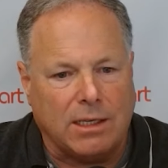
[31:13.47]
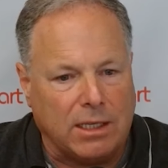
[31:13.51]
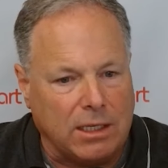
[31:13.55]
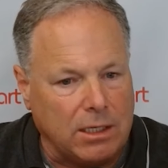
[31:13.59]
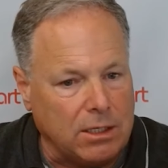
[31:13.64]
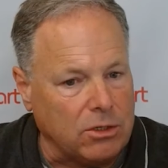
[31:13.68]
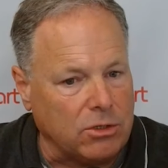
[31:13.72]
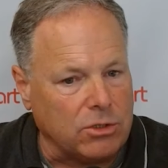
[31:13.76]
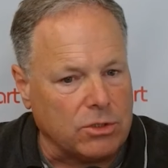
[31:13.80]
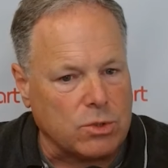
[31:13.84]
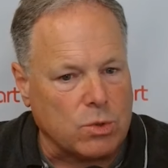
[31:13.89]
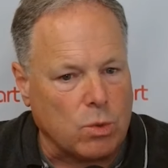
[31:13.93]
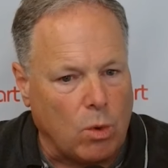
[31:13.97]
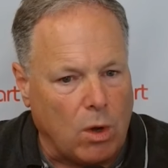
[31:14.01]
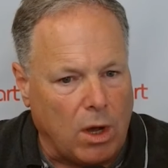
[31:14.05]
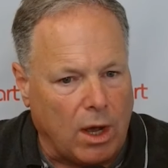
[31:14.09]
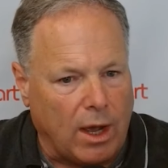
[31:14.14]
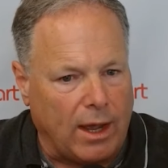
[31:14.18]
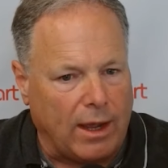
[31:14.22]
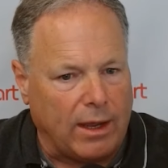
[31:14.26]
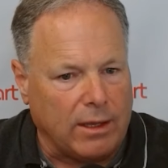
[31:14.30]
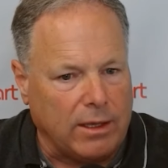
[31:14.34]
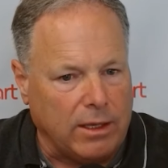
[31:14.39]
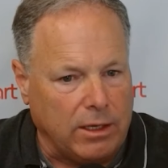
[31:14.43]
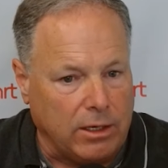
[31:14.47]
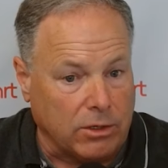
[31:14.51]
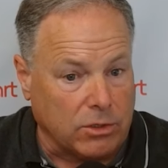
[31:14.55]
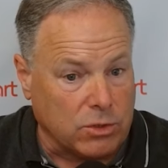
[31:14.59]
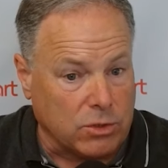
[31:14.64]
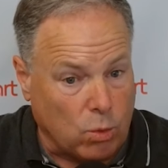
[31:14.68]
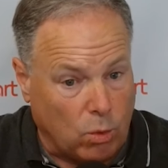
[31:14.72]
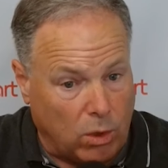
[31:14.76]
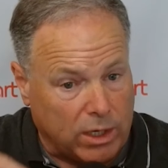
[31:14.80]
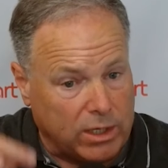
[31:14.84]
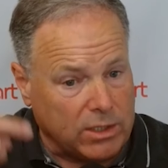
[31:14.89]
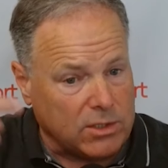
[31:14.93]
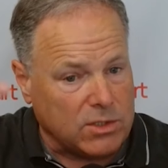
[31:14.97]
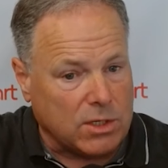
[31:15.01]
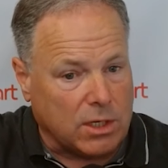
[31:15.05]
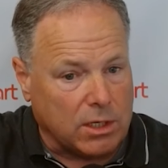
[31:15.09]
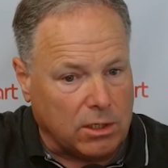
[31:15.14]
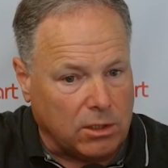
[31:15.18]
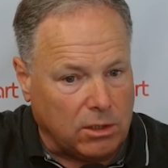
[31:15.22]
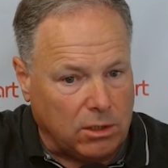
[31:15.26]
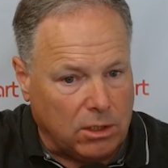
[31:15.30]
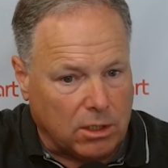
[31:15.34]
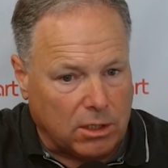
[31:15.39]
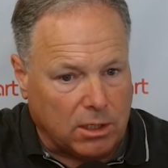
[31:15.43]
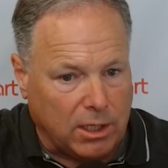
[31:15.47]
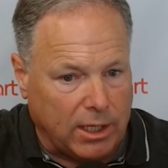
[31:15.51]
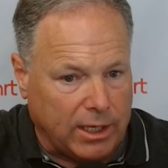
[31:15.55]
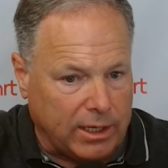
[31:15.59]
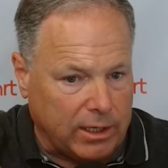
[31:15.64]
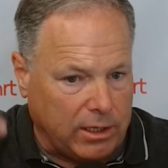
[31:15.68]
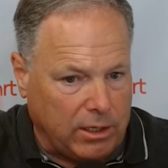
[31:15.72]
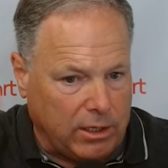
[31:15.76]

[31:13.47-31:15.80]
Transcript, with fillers: Here's why. Here's what it's going to look like.